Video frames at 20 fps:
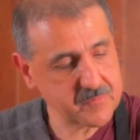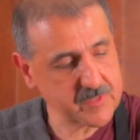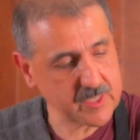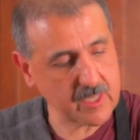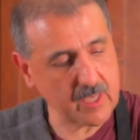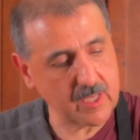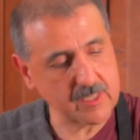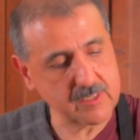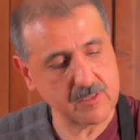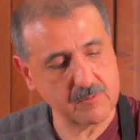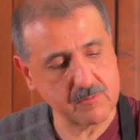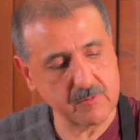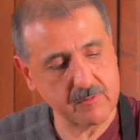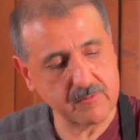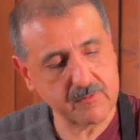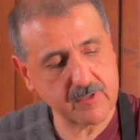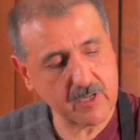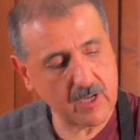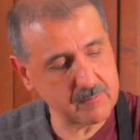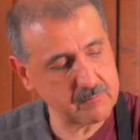Okay, so
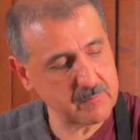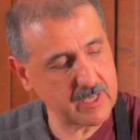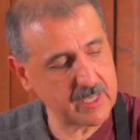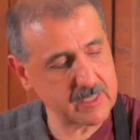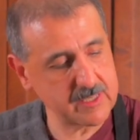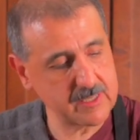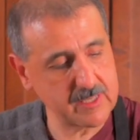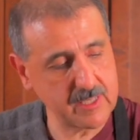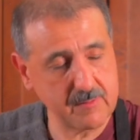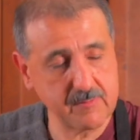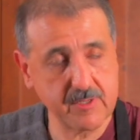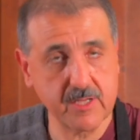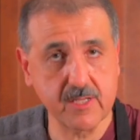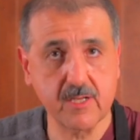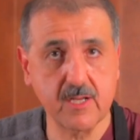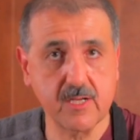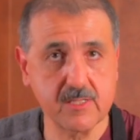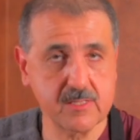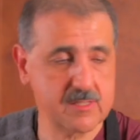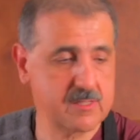we've got macadamia
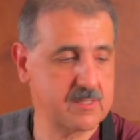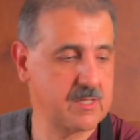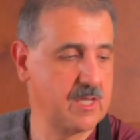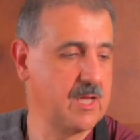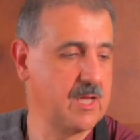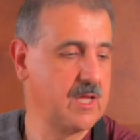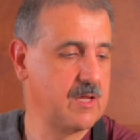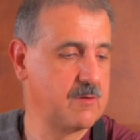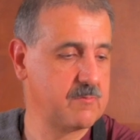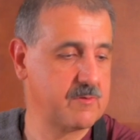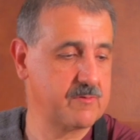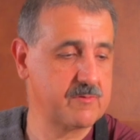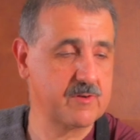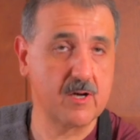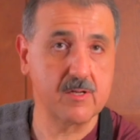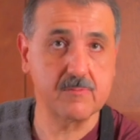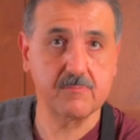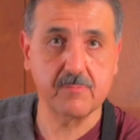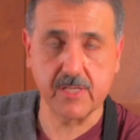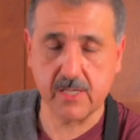nuts, we've
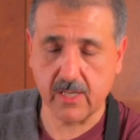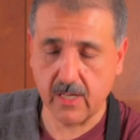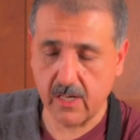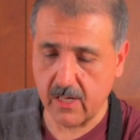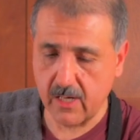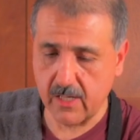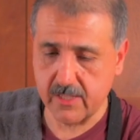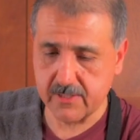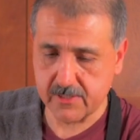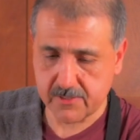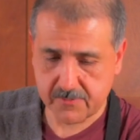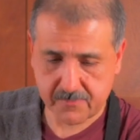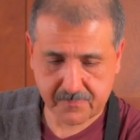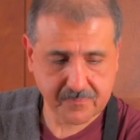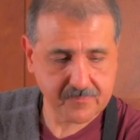got pecans.